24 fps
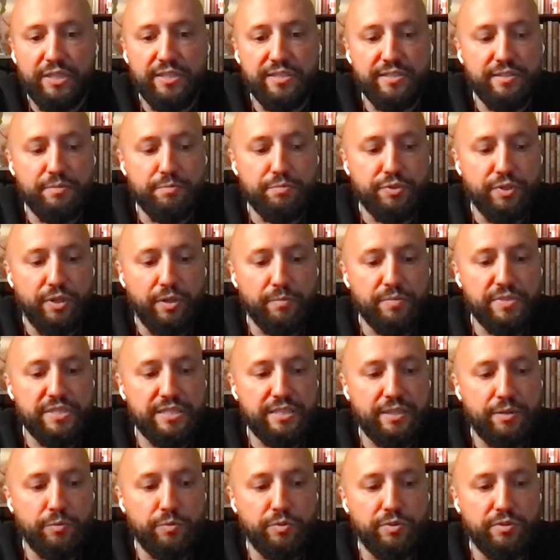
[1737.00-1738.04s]
easy
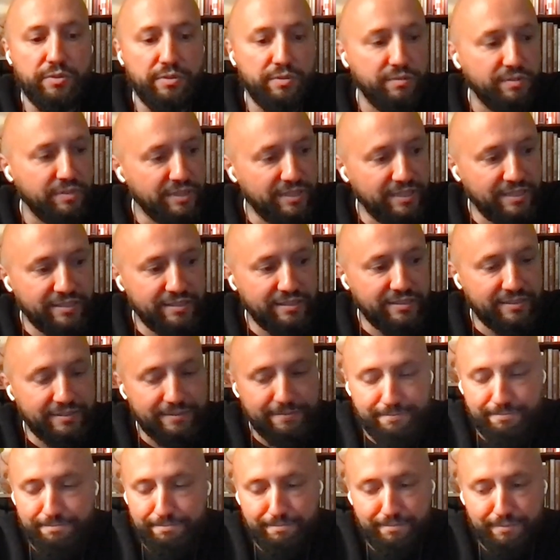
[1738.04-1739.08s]
prompts that will
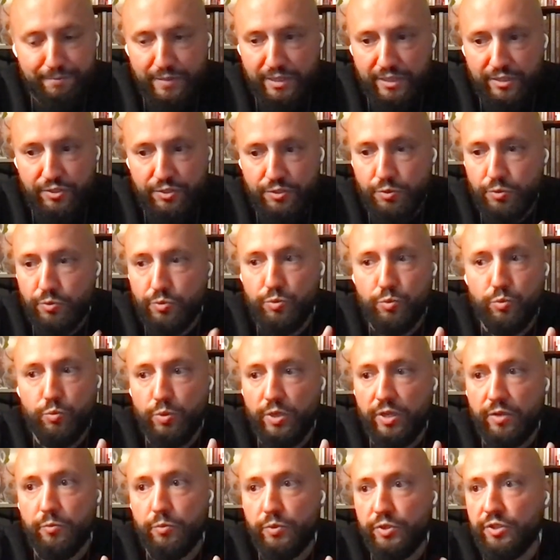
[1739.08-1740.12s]
do
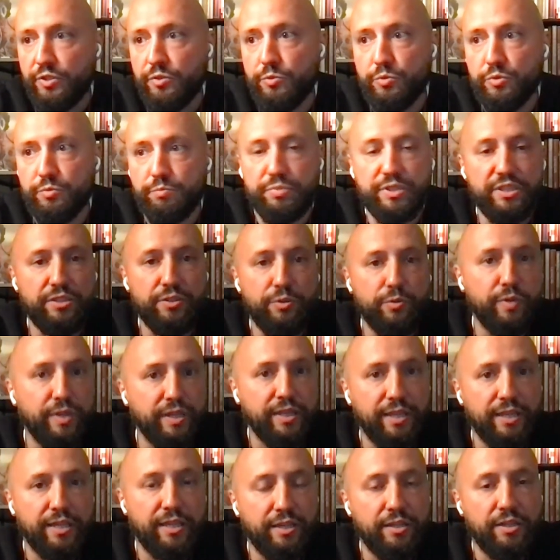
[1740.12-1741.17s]
what you would be
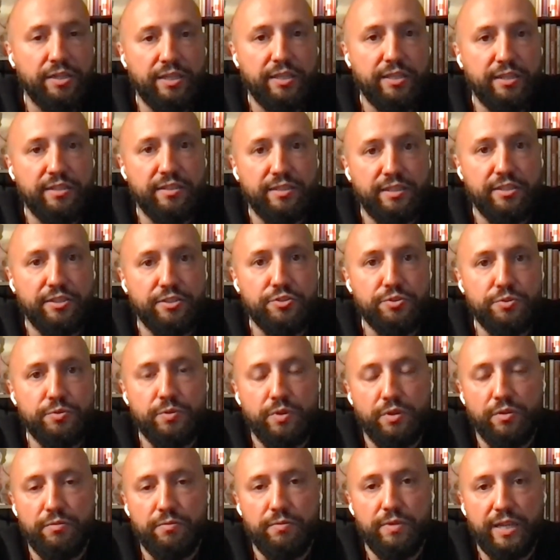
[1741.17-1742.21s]
doing in
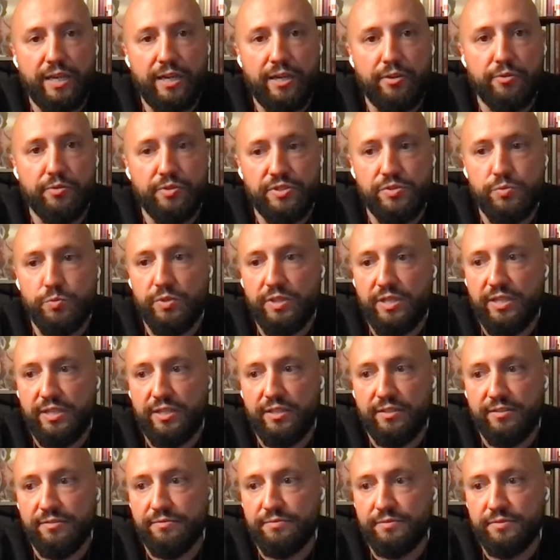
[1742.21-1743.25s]
2 or 3 hours
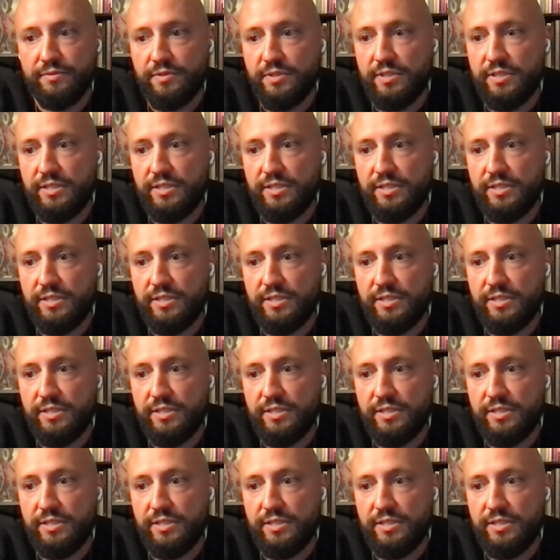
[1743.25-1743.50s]
within